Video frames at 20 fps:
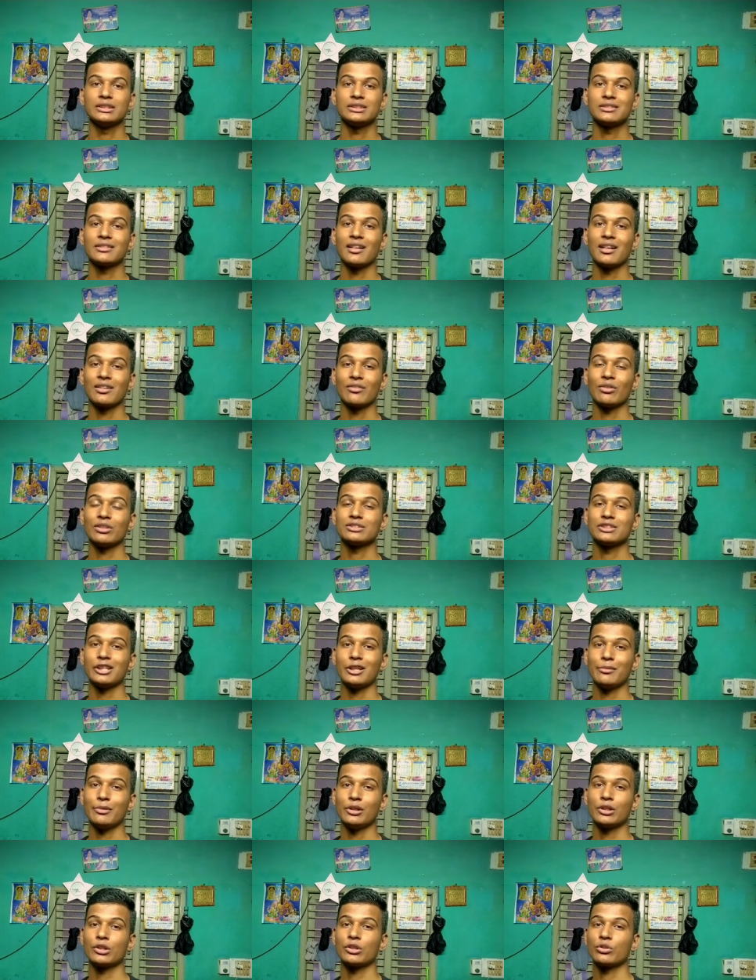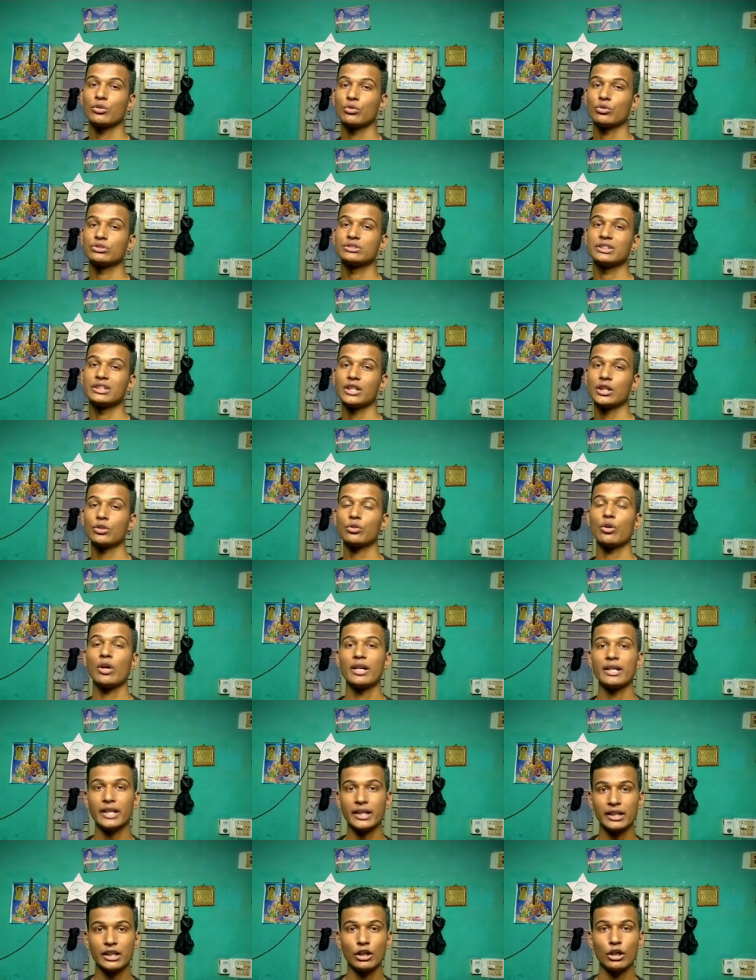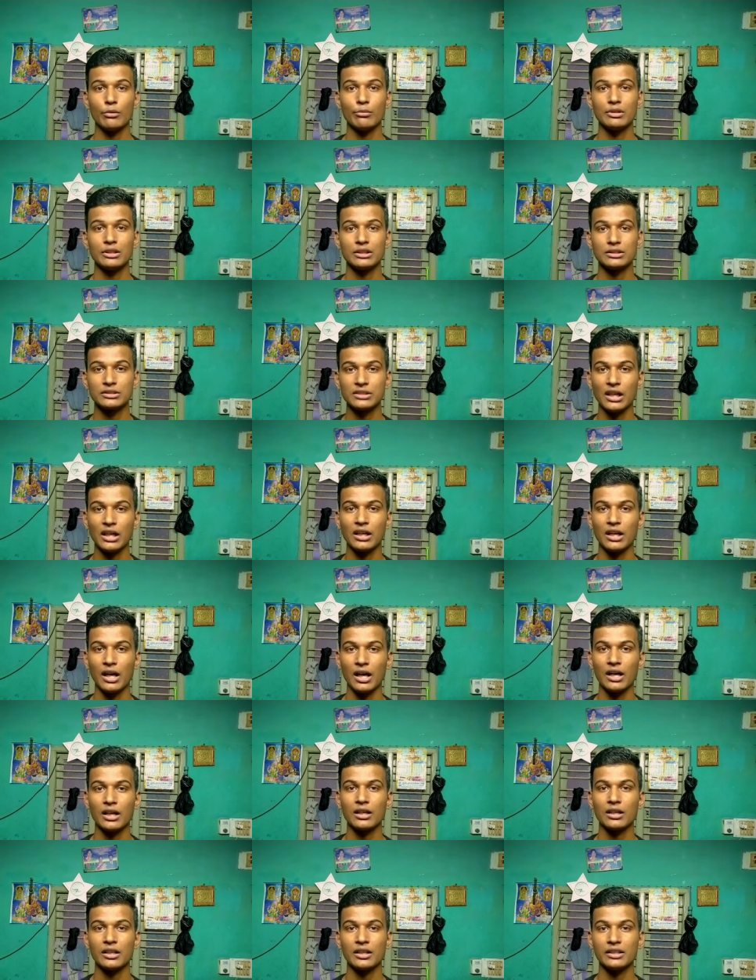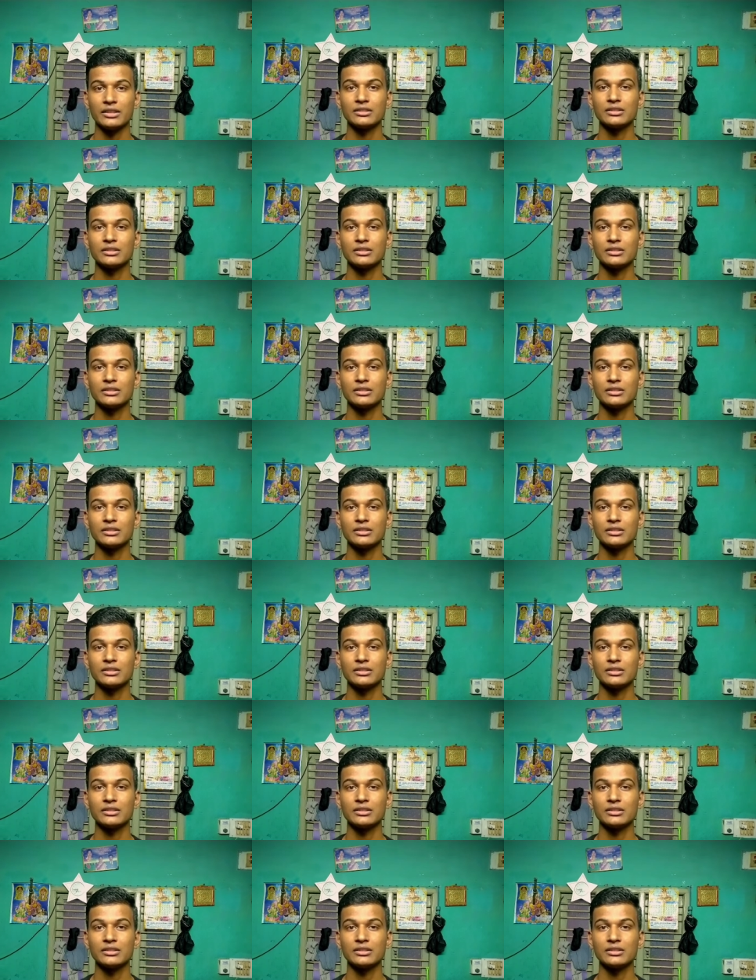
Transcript: this car was able to do zero to one hundred kilometers an hour